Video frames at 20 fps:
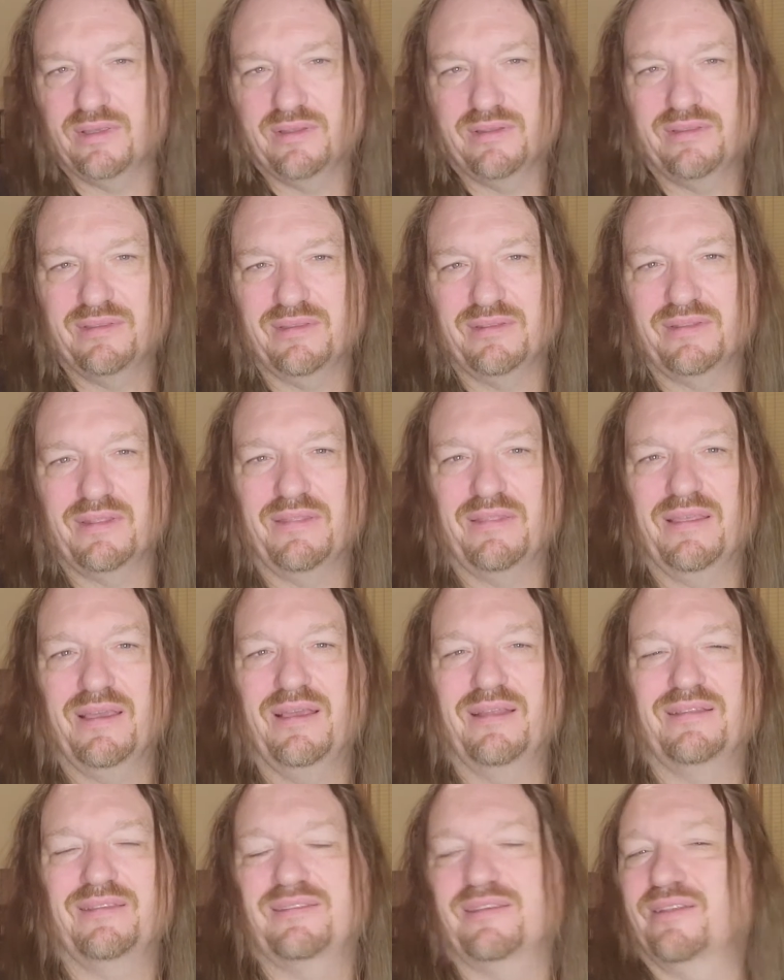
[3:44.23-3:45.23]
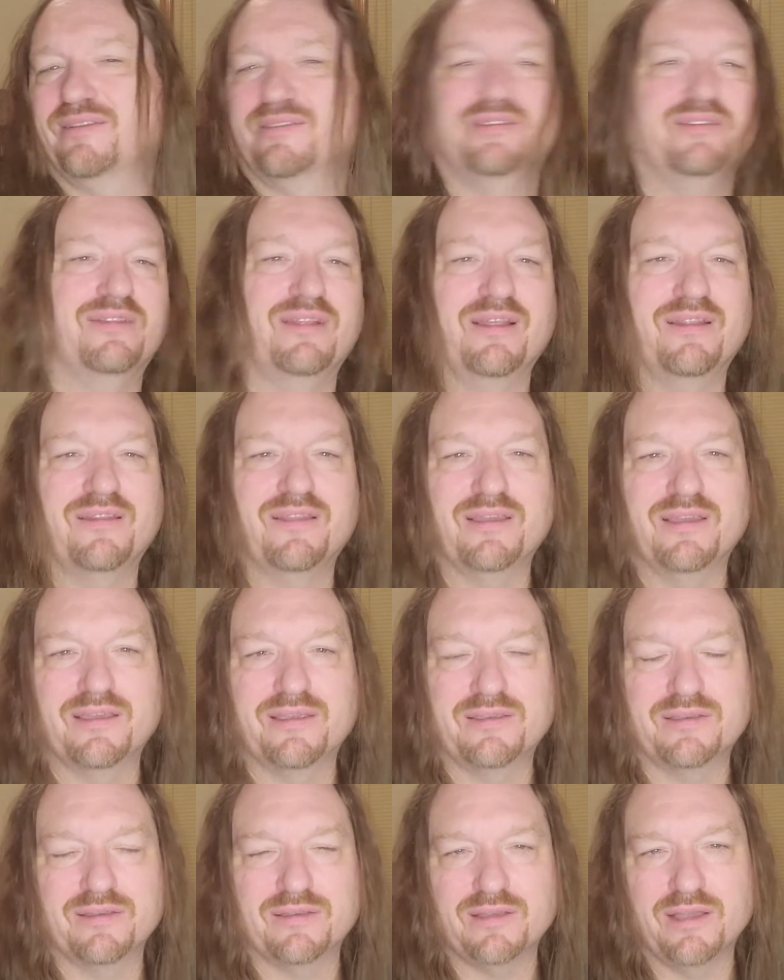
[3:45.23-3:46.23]
think that sounds a lot
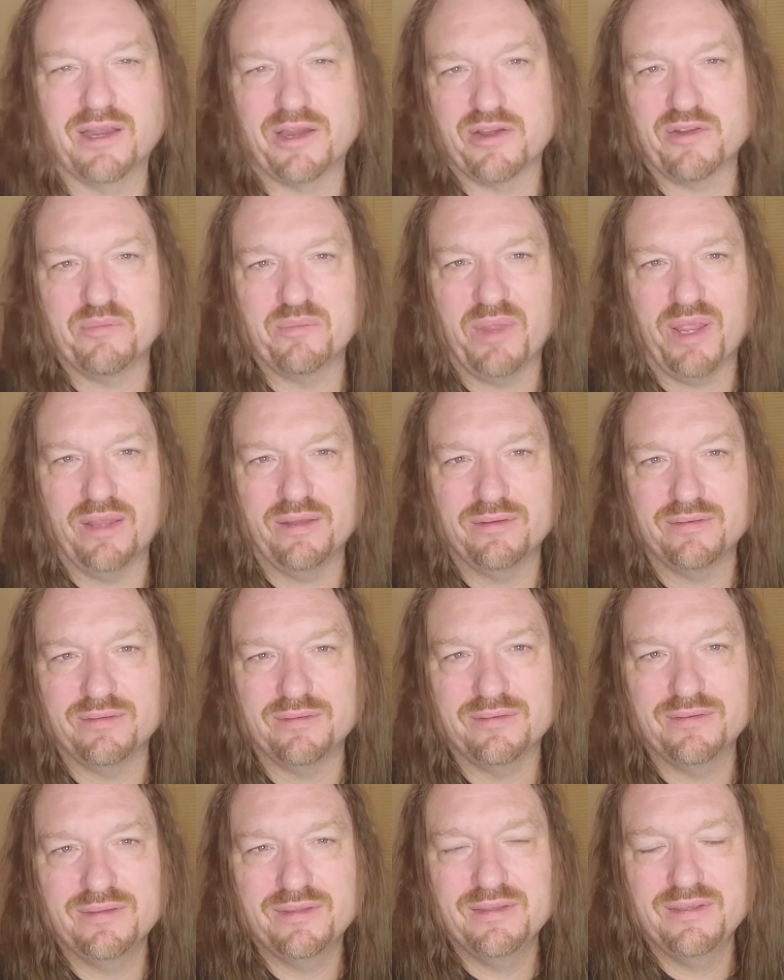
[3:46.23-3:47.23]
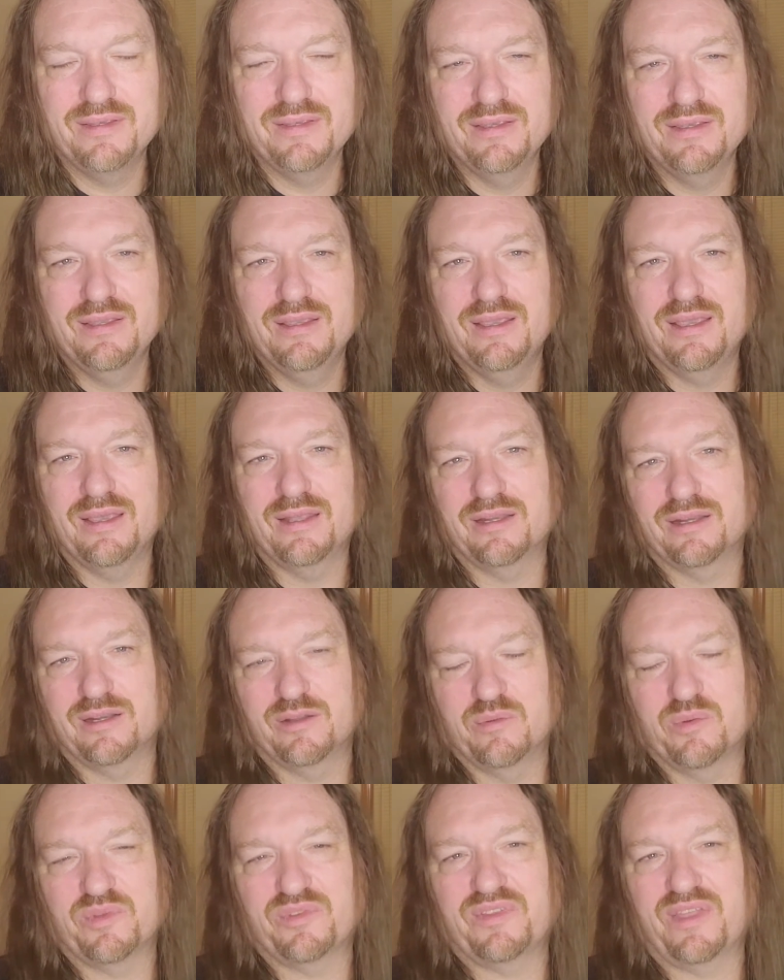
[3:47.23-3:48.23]
like Iron Maiden, and it
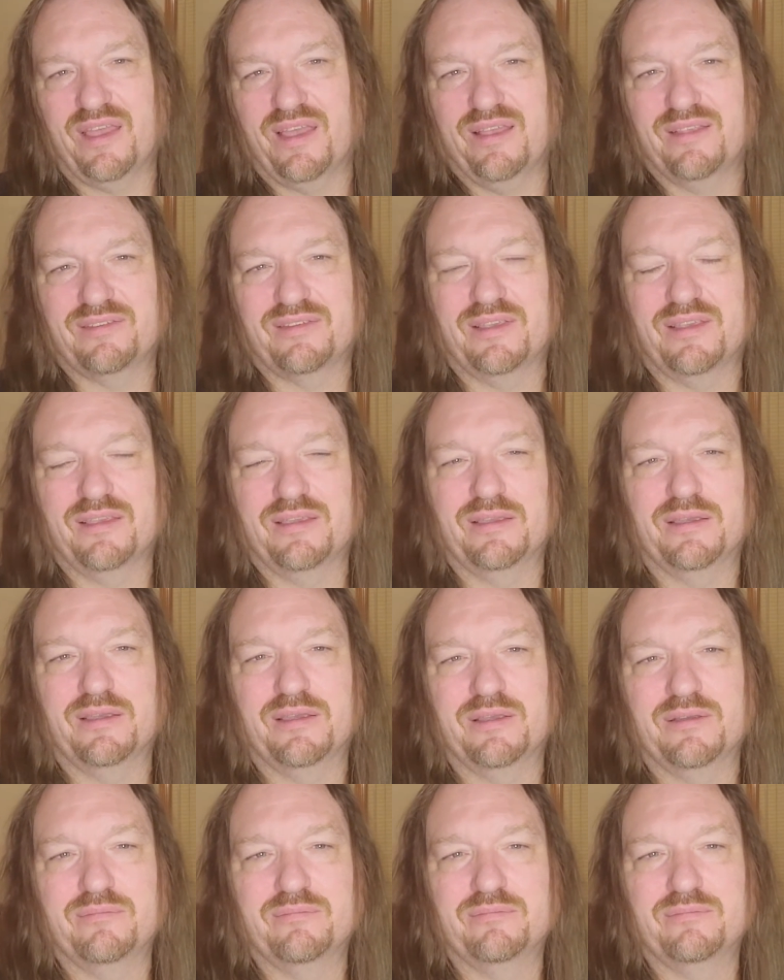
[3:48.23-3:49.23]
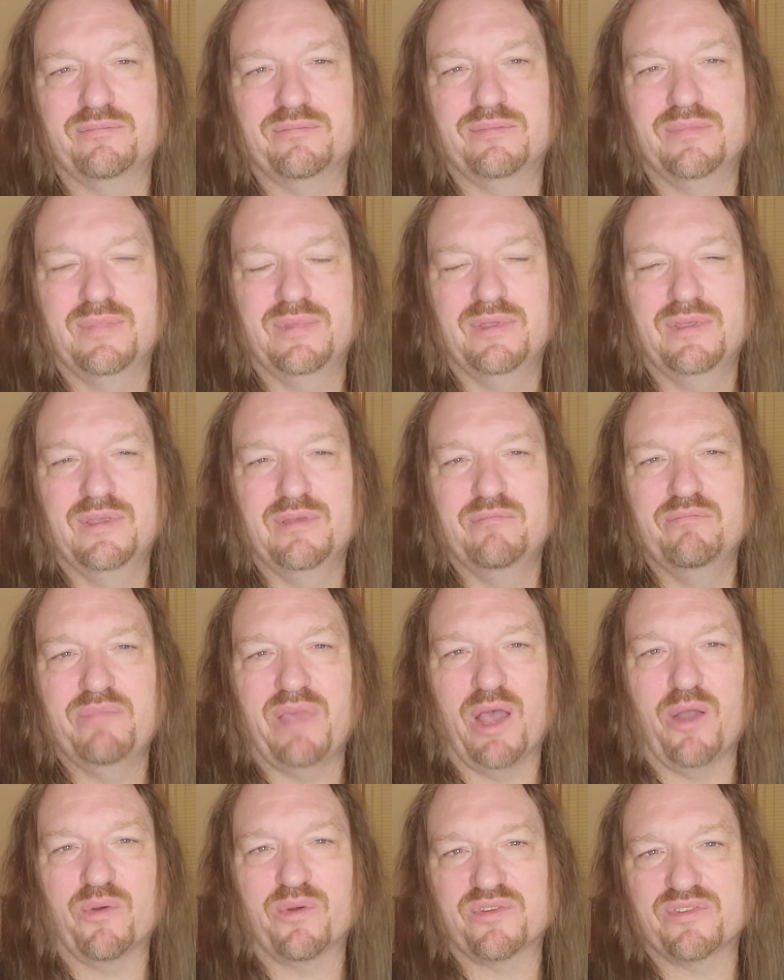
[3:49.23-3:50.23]
almost has a
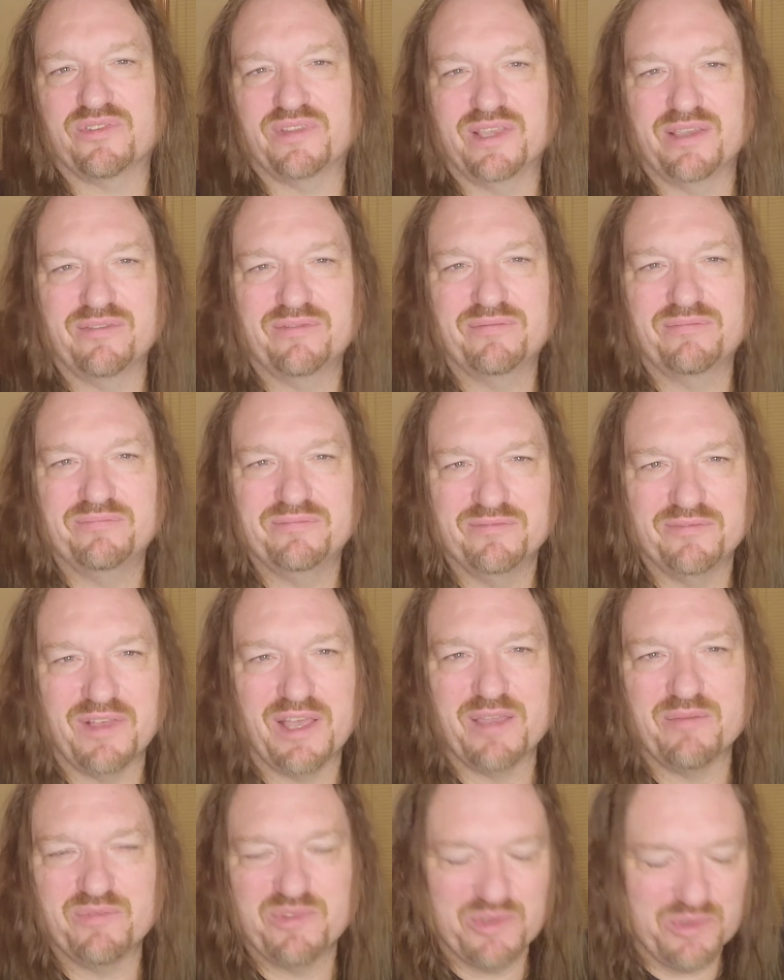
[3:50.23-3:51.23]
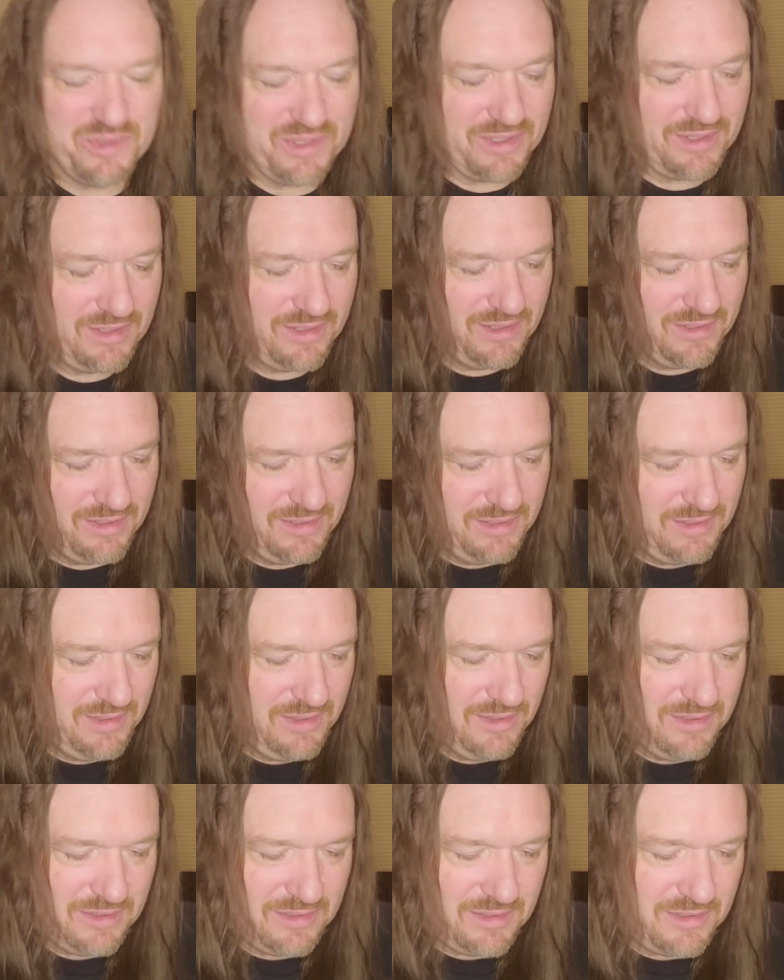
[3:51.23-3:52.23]
Power Slave vibe to it.
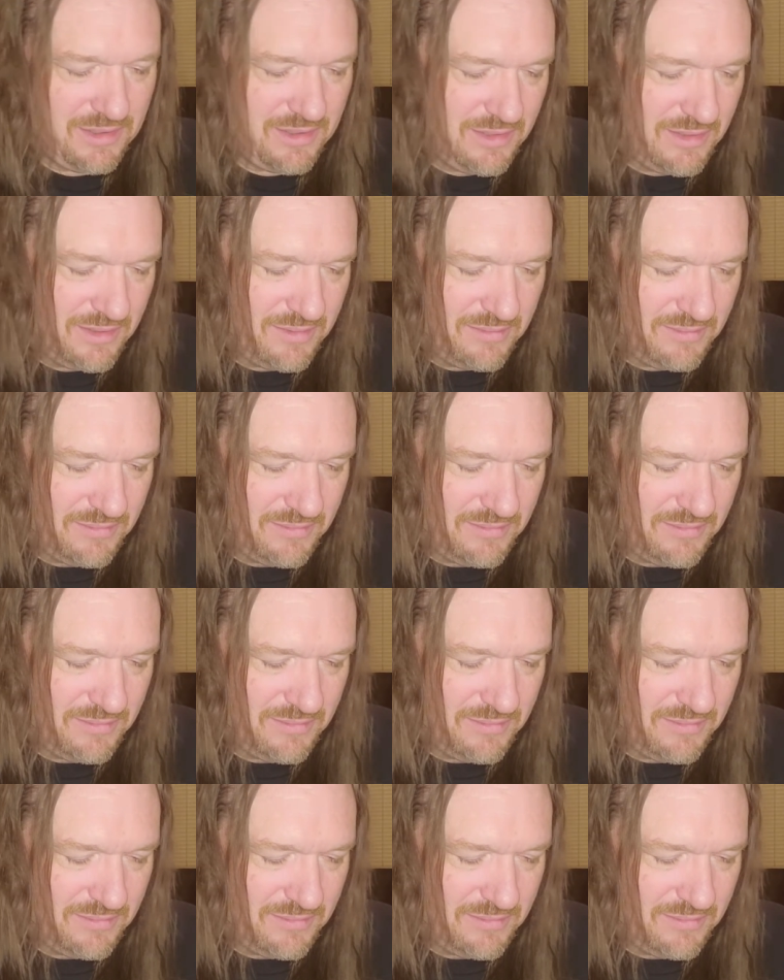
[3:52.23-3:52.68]
I